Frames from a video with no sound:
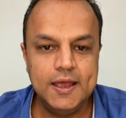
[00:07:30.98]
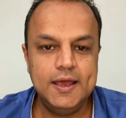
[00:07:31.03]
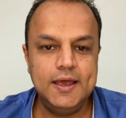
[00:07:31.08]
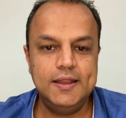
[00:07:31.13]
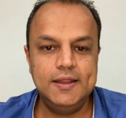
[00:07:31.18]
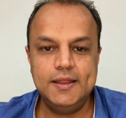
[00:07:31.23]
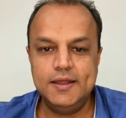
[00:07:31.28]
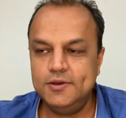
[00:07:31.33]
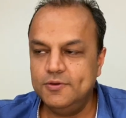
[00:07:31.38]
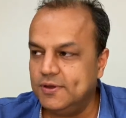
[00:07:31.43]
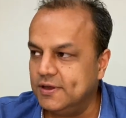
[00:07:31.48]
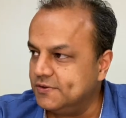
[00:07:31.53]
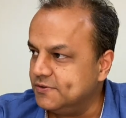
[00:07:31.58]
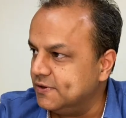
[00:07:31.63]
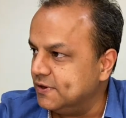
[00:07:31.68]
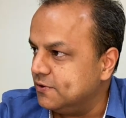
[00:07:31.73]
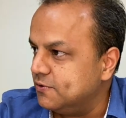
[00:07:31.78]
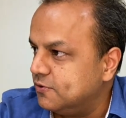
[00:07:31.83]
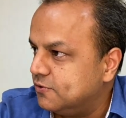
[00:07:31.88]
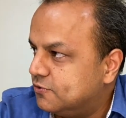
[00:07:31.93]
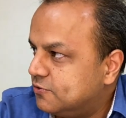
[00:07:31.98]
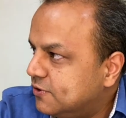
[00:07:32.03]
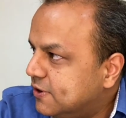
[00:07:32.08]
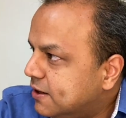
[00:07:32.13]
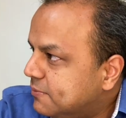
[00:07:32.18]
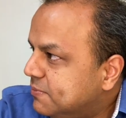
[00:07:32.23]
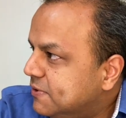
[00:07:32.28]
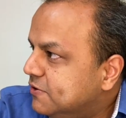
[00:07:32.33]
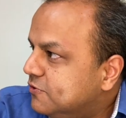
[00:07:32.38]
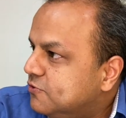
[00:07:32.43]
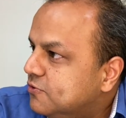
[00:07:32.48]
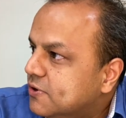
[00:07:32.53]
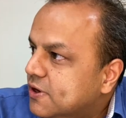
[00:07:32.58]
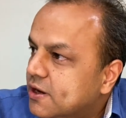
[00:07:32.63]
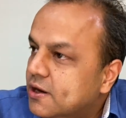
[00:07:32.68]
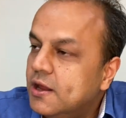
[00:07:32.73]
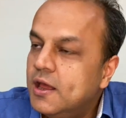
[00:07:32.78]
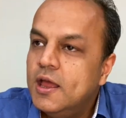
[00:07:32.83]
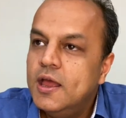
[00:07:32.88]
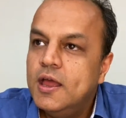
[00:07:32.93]
and then you execute. So that means you
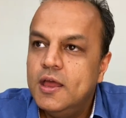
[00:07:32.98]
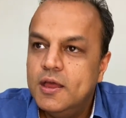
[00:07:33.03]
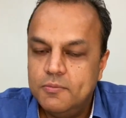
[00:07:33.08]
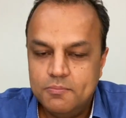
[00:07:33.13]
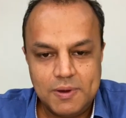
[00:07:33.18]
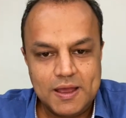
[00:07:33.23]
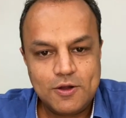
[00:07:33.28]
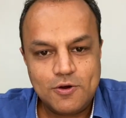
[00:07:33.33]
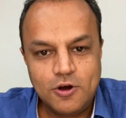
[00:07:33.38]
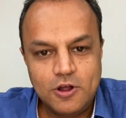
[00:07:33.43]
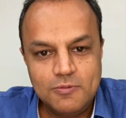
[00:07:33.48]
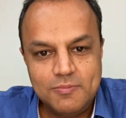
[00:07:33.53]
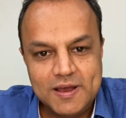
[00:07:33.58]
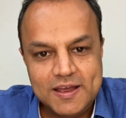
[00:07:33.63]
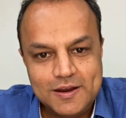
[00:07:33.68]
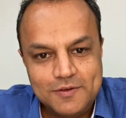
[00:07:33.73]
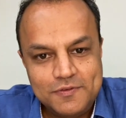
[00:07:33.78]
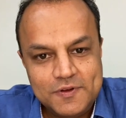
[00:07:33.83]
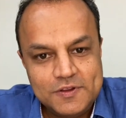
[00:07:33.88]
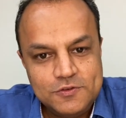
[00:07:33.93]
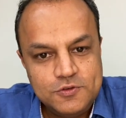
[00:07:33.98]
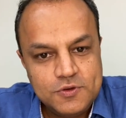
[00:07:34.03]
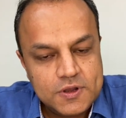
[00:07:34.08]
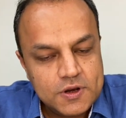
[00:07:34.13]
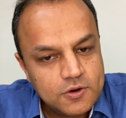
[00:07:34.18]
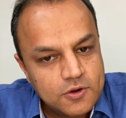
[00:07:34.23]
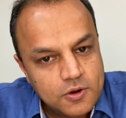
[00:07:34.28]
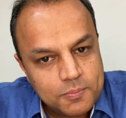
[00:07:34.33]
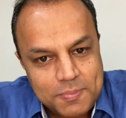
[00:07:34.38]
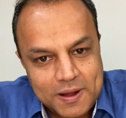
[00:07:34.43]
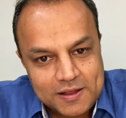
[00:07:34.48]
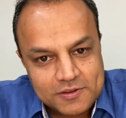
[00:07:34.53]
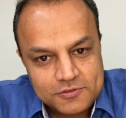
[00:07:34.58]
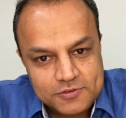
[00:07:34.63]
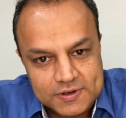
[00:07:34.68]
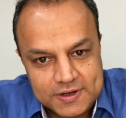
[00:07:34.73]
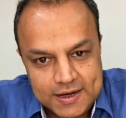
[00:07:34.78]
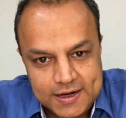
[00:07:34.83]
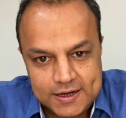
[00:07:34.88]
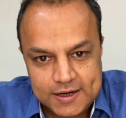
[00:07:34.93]
can, by call by reference, you can pass
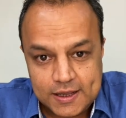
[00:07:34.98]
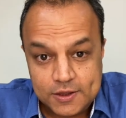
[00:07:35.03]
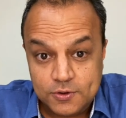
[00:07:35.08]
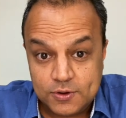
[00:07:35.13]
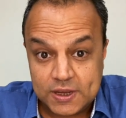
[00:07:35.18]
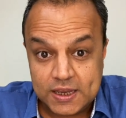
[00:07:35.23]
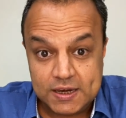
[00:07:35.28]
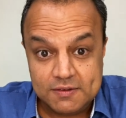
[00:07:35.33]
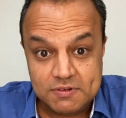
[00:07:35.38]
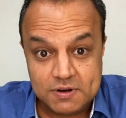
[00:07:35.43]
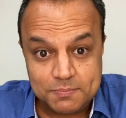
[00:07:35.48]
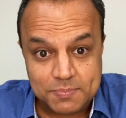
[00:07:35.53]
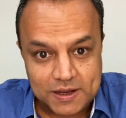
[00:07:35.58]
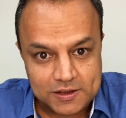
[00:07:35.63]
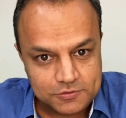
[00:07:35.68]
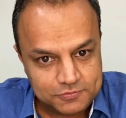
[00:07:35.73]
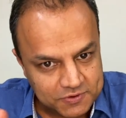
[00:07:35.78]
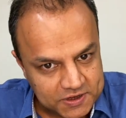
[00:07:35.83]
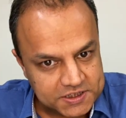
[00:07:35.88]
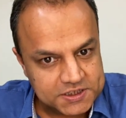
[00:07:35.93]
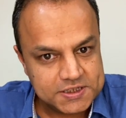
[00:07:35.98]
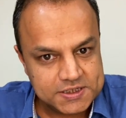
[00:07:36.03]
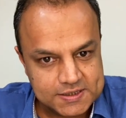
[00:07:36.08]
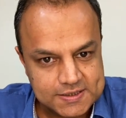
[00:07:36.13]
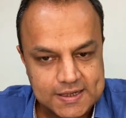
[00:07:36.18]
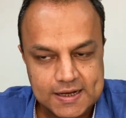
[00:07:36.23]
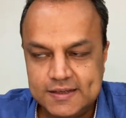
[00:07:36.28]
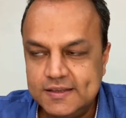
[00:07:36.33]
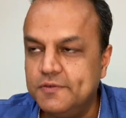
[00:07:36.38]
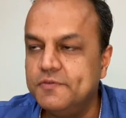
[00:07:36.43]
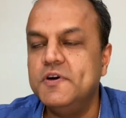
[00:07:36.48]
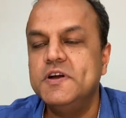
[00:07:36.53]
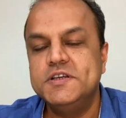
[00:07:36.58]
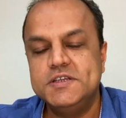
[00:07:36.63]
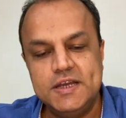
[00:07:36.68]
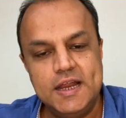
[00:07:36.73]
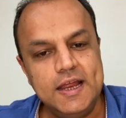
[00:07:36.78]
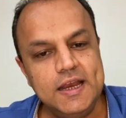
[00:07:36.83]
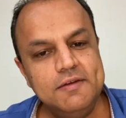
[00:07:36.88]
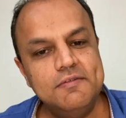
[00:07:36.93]
data, you can even pass functions. That's a
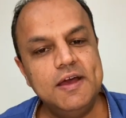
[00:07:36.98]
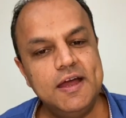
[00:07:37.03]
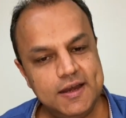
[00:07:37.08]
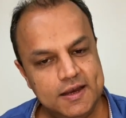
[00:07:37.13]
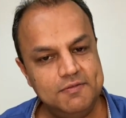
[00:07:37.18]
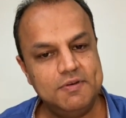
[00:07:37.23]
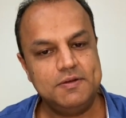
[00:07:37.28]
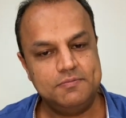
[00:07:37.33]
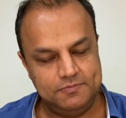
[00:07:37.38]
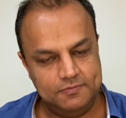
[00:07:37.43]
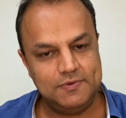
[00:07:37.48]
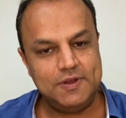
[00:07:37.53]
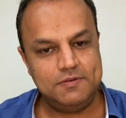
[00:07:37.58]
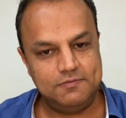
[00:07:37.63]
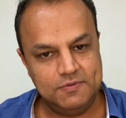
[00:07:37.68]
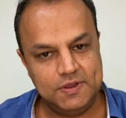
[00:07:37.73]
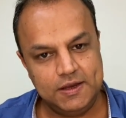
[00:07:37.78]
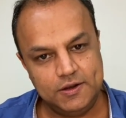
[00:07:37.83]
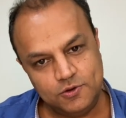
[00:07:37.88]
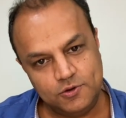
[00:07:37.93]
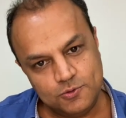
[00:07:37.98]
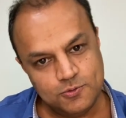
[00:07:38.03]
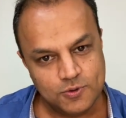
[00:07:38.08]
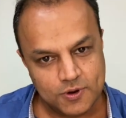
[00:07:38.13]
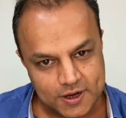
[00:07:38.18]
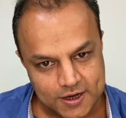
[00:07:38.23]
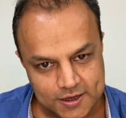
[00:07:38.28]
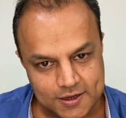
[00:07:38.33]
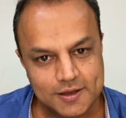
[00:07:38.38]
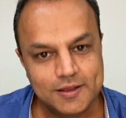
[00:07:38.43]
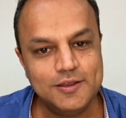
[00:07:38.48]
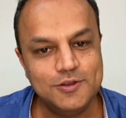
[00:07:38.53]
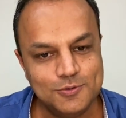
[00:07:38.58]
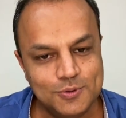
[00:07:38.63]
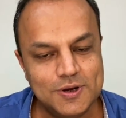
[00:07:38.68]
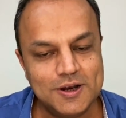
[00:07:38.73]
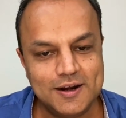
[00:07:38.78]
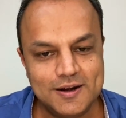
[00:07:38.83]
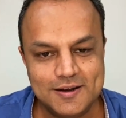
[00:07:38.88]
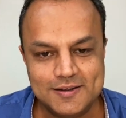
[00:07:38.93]
function. Anyway, when we do it, you
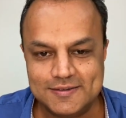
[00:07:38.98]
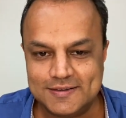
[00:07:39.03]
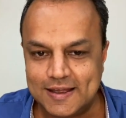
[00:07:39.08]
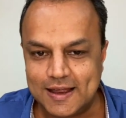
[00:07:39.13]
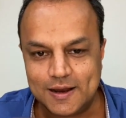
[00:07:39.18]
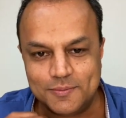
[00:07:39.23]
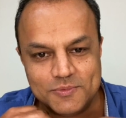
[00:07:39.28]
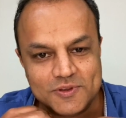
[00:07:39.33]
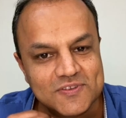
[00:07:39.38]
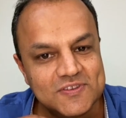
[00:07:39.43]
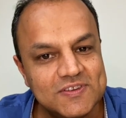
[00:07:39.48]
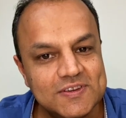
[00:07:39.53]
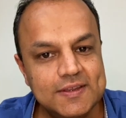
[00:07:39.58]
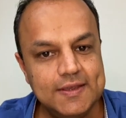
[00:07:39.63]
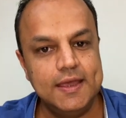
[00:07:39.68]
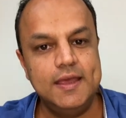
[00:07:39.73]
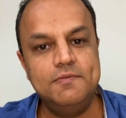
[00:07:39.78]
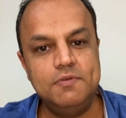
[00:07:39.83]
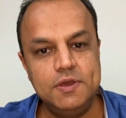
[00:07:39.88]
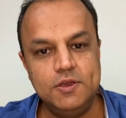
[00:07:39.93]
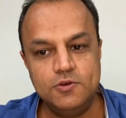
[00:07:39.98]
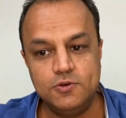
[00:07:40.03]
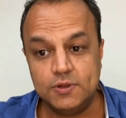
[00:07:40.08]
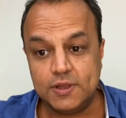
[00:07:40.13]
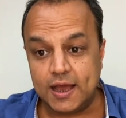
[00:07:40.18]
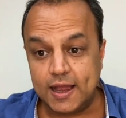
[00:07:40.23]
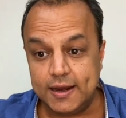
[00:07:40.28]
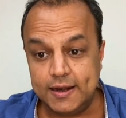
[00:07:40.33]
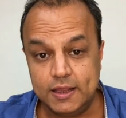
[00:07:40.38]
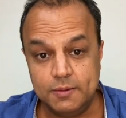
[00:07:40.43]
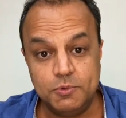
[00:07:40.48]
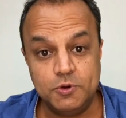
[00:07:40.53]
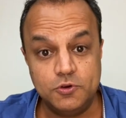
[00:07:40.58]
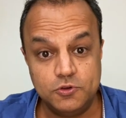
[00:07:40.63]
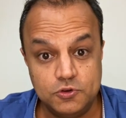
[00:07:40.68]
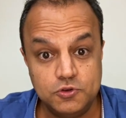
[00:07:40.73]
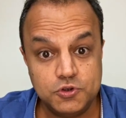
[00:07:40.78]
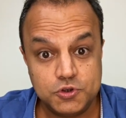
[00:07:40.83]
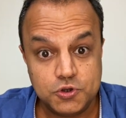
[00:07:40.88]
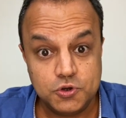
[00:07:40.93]
will understand. I'm just giving you the idea because
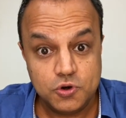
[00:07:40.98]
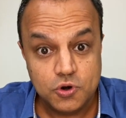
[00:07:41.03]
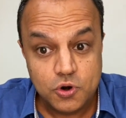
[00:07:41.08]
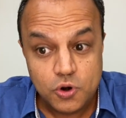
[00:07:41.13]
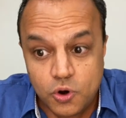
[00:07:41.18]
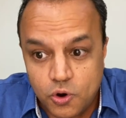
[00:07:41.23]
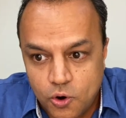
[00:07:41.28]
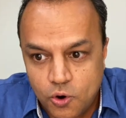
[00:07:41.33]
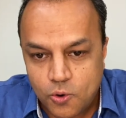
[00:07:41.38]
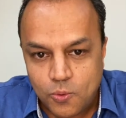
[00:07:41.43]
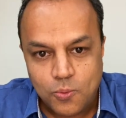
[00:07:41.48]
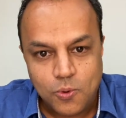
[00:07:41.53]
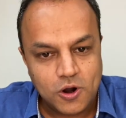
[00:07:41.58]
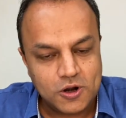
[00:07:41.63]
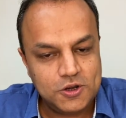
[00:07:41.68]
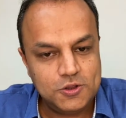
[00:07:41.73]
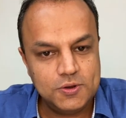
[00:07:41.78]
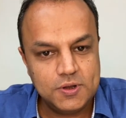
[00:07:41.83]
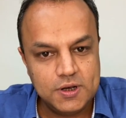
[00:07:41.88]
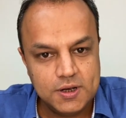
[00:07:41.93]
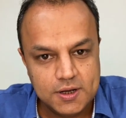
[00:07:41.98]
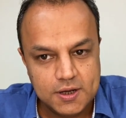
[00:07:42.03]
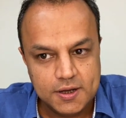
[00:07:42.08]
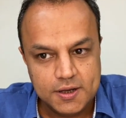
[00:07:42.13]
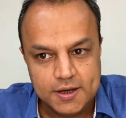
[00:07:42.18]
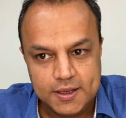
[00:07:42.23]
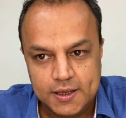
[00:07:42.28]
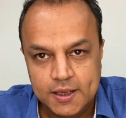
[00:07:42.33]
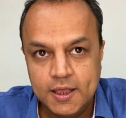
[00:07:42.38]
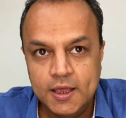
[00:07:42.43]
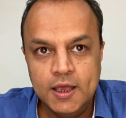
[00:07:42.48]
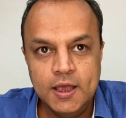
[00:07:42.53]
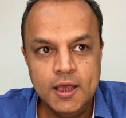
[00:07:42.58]
you should know what you're learning.